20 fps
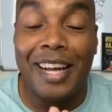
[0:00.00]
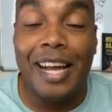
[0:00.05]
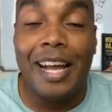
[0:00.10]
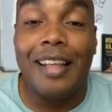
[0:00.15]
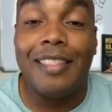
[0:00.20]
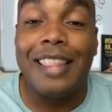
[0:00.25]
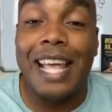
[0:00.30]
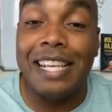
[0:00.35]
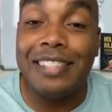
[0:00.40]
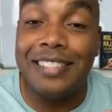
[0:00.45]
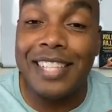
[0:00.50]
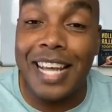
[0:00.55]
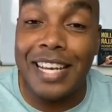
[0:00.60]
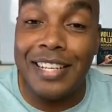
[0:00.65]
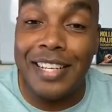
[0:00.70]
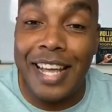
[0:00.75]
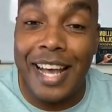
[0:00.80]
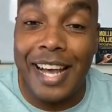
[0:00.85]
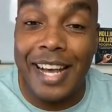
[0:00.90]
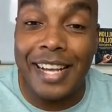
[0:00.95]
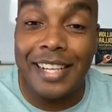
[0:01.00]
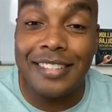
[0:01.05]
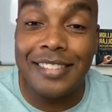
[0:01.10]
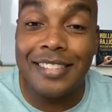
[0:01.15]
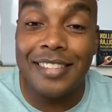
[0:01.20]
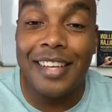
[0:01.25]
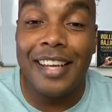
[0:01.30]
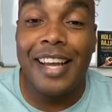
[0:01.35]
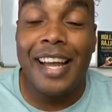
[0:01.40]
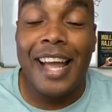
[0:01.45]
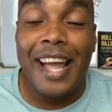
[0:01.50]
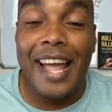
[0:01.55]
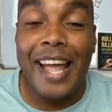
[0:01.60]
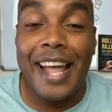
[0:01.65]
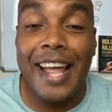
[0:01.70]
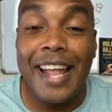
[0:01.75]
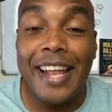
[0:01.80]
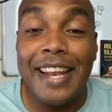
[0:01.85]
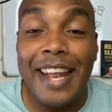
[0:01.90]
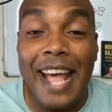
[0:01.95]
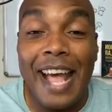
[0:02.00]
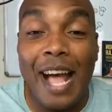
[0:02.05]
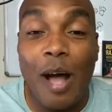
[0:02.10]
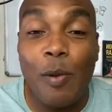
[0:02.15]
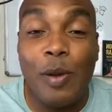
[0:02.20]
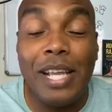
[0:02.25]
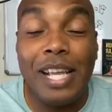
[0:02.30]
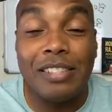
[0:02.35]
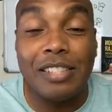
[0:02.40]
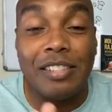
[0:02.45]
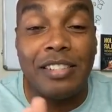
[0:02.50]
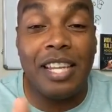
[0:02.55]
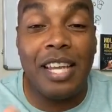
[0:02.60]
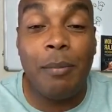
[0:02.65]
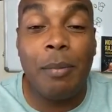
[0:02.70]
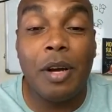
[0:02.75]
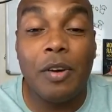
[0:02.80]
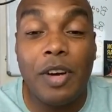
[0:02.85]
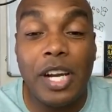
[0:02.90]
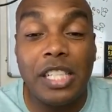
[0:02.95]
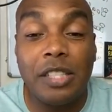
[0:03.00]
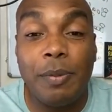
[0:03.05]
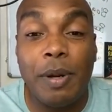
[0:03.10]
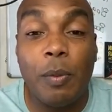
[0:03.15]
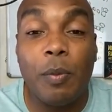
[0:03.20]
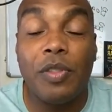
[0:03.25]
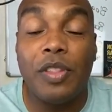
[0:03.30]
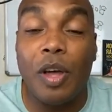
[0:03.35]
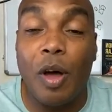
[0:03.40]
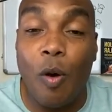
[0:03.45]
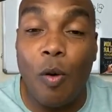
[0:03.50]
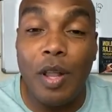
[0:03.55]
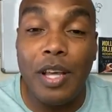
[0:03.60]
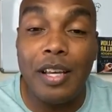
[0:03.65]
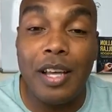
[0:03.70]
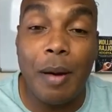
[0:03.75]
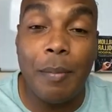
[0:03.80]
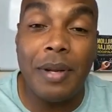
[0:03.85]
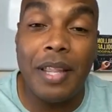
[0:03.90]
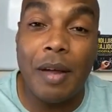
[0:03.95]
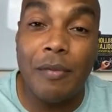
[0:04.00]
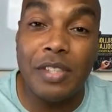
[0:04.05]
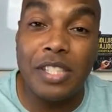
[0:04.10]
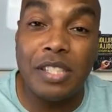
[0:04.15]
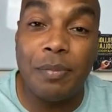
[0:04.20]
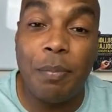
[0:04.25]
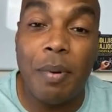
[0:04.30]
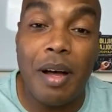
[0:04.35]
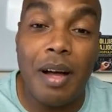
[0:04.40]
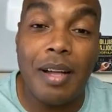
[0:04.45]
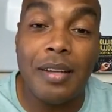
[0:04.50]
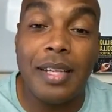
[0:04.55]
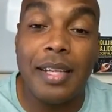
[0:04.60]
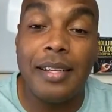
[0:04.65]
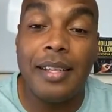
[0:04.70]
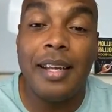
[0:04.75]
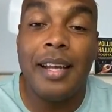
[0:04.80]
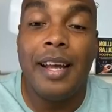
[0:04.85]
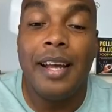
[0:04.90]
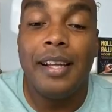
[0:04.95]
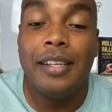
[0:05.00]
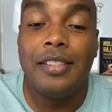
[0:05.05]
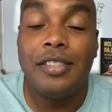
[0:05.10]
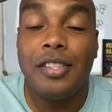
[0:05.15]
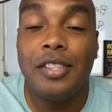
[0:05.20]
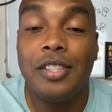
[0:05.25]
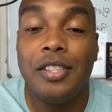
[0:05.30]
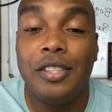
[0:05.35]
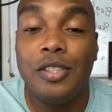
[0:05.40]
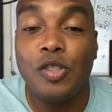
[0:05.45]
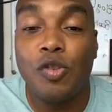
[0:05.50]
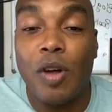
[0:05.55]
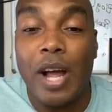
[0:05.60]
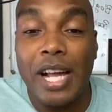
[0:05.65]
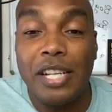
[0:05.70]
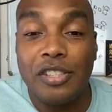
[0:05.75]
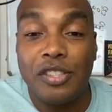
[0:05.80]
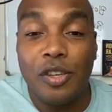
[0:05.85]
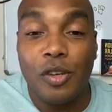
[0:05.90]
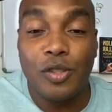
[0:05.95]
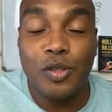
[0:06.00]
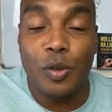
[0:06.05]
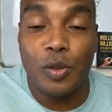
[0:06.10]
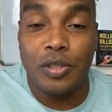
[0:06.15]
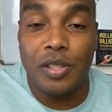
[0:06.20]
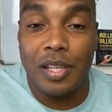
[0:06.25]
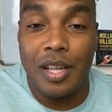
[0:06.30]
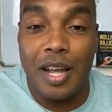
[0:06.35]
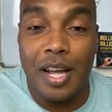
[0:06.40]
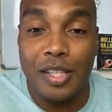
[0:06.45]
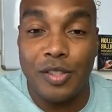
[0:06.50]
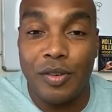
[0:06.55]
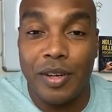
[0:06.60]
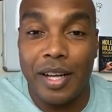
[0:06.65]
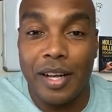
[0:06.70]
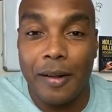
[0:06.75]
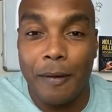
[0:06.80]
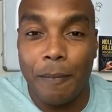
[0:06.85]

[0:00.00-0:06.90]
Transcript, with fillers: They said yes, and now he has a teaming arrangement with the only company that responded to try and sole source the contract.